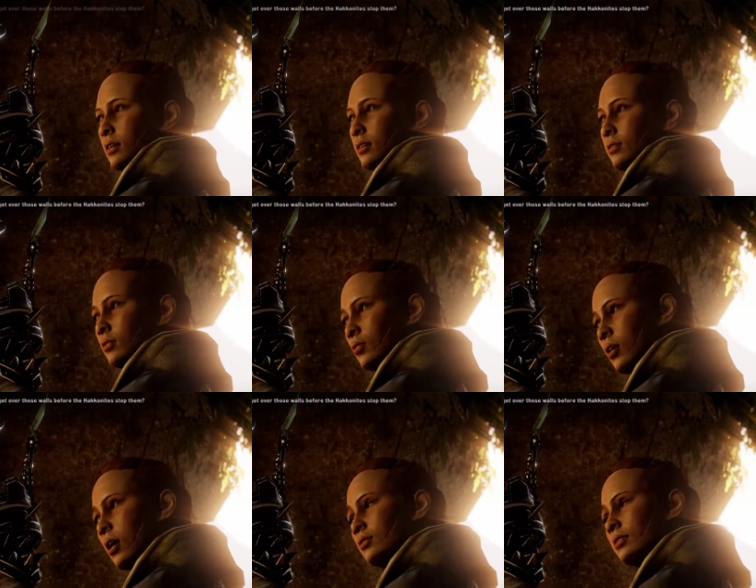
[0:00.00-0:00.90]
Your
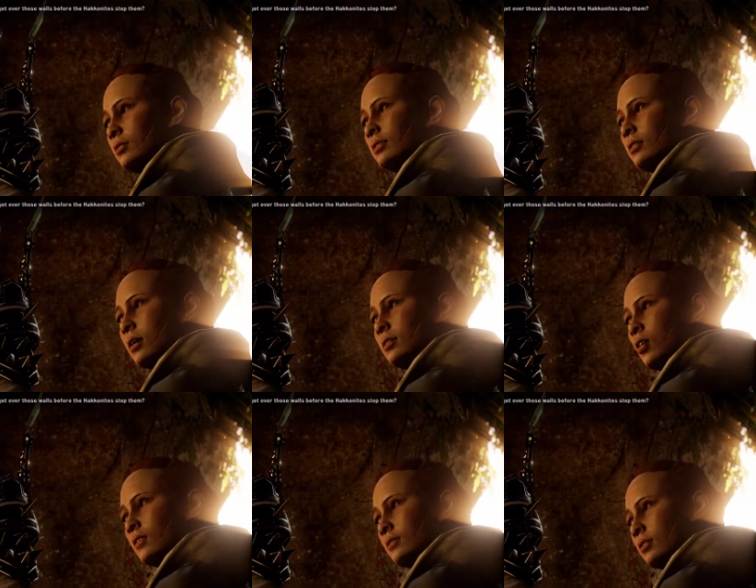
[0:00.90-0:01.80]
warriors can
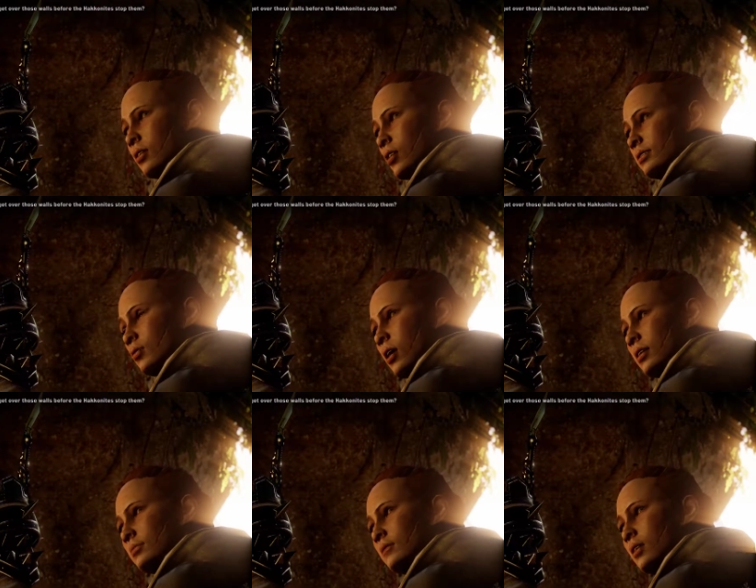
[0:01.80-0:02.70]
get over those
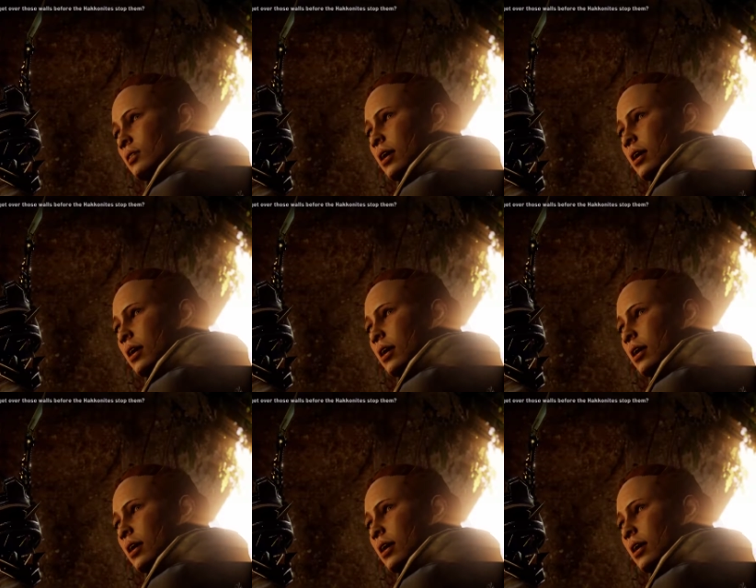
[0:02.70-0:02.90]
walls before the